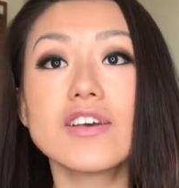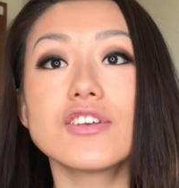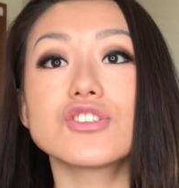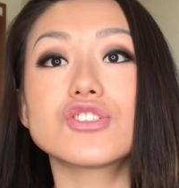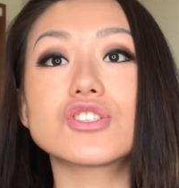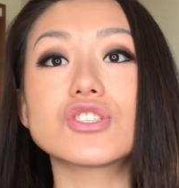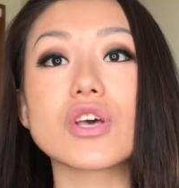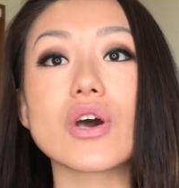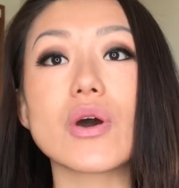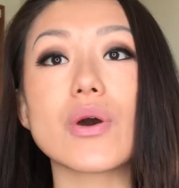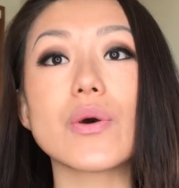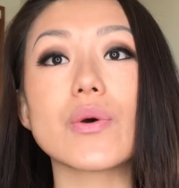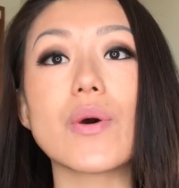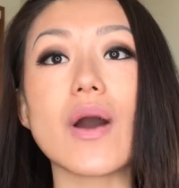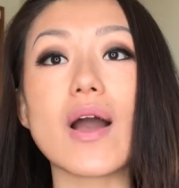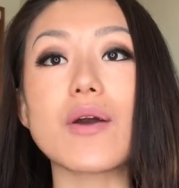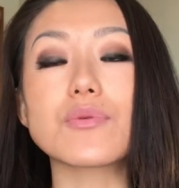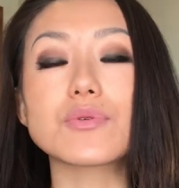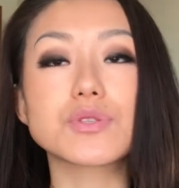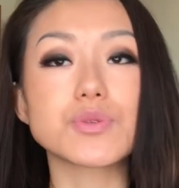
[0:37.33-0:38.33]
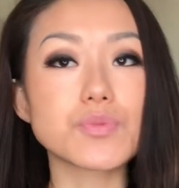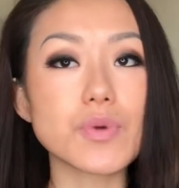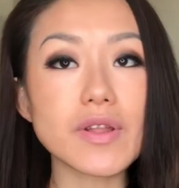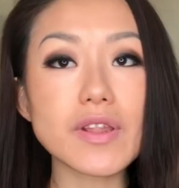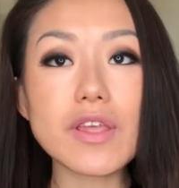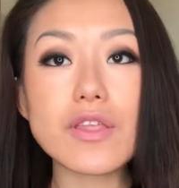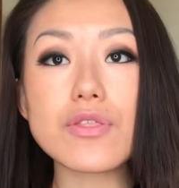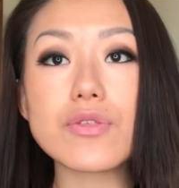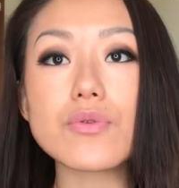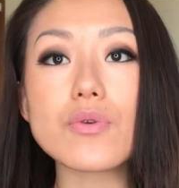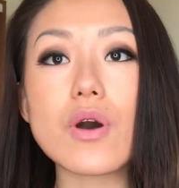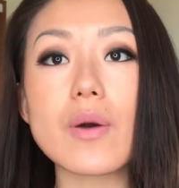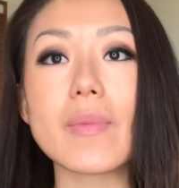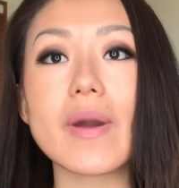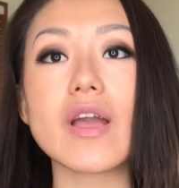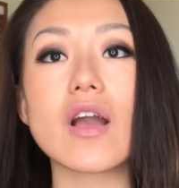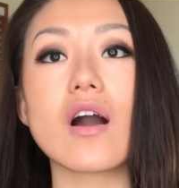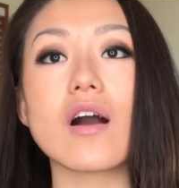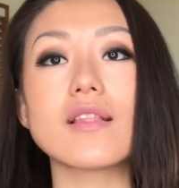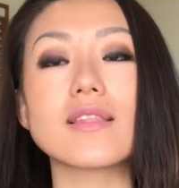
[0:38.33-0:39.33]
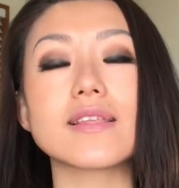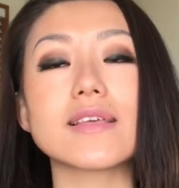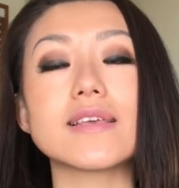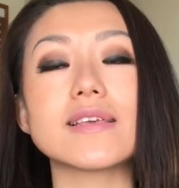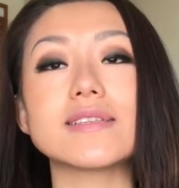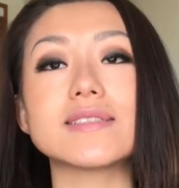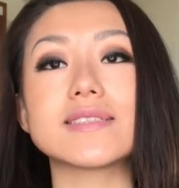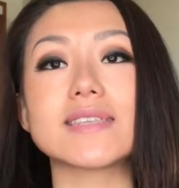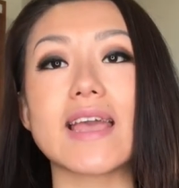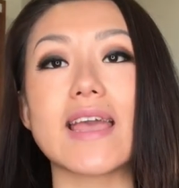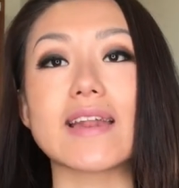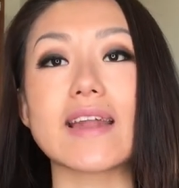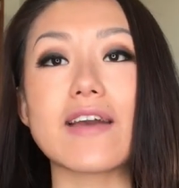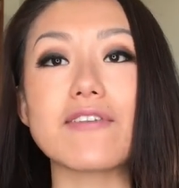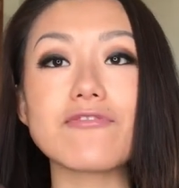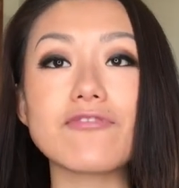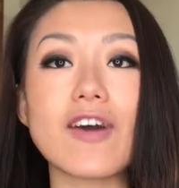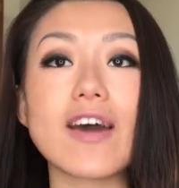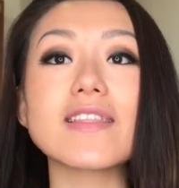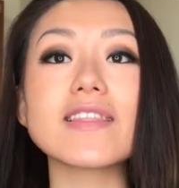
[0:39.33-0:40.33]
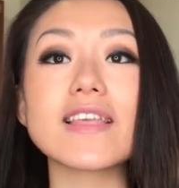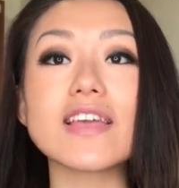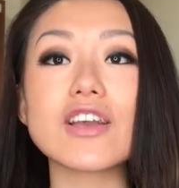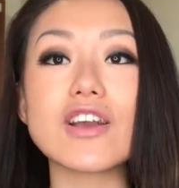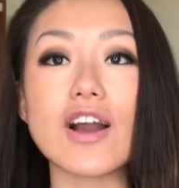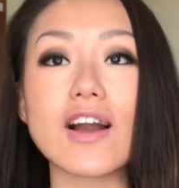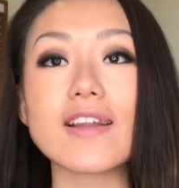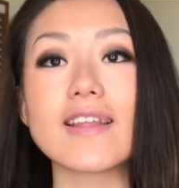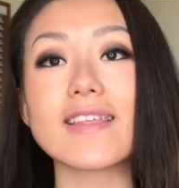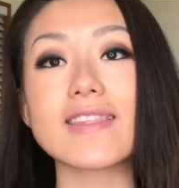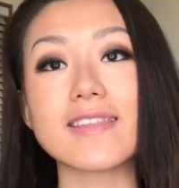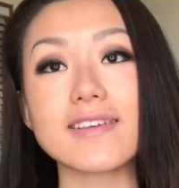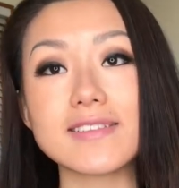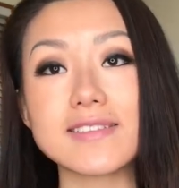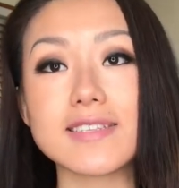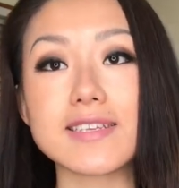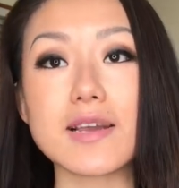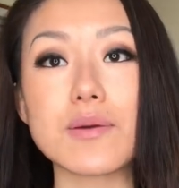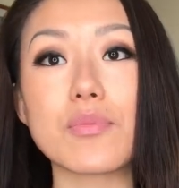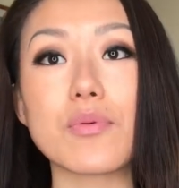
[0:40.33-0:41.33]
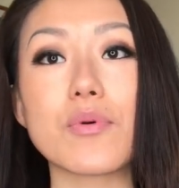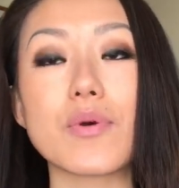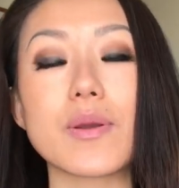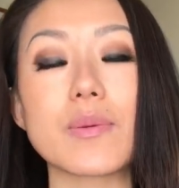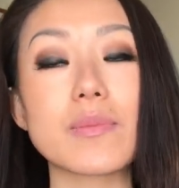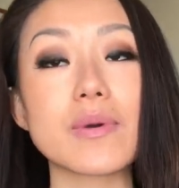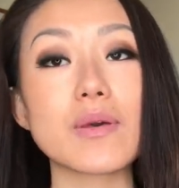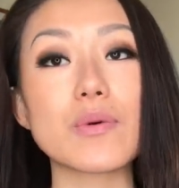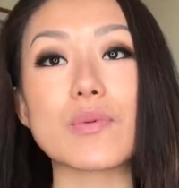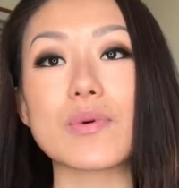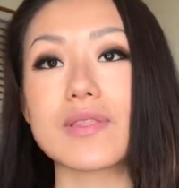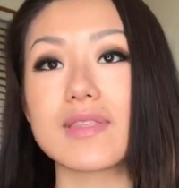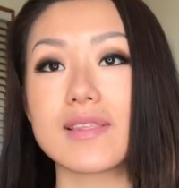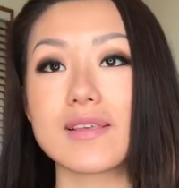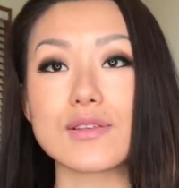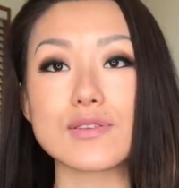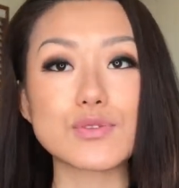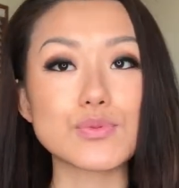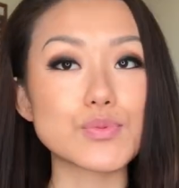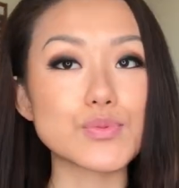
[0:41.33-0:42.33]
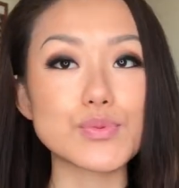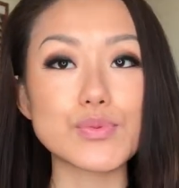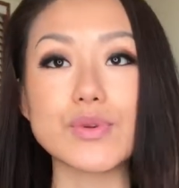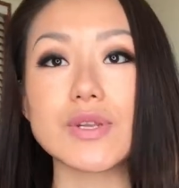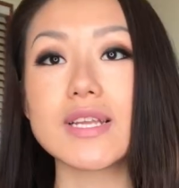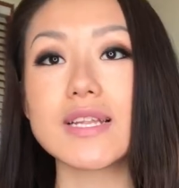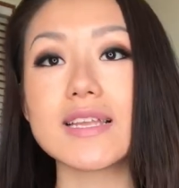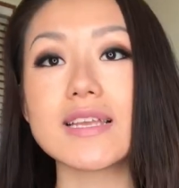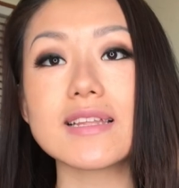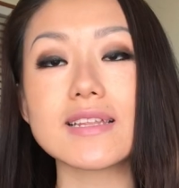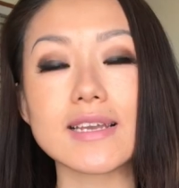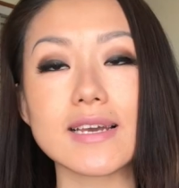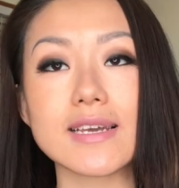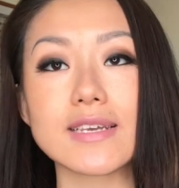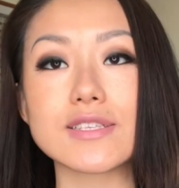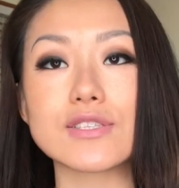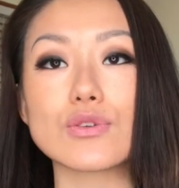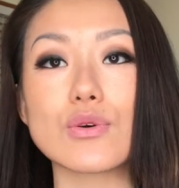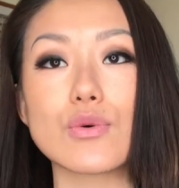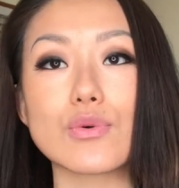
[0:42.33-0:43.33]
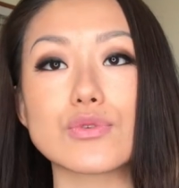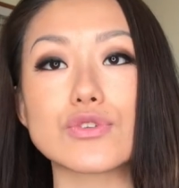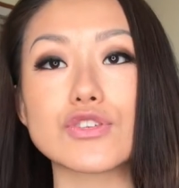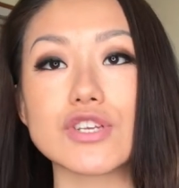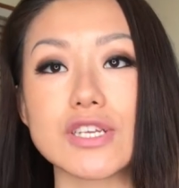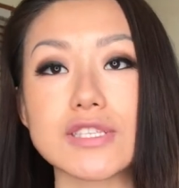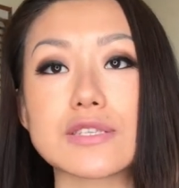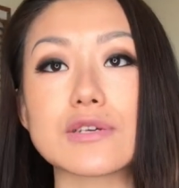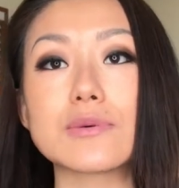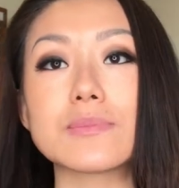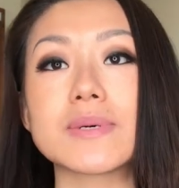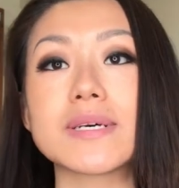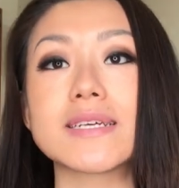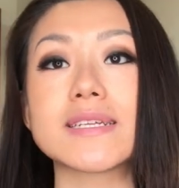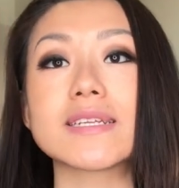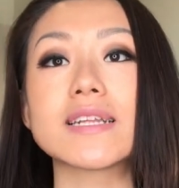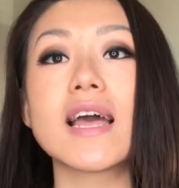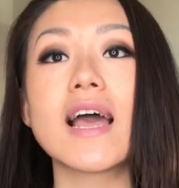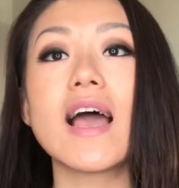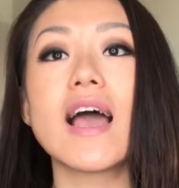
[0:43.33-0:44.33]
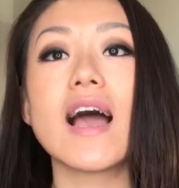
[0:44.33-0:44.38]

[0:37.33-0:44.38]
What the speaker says: So I was running through all my hot leads and I finally got a listing appointment with this really nice old gentleman.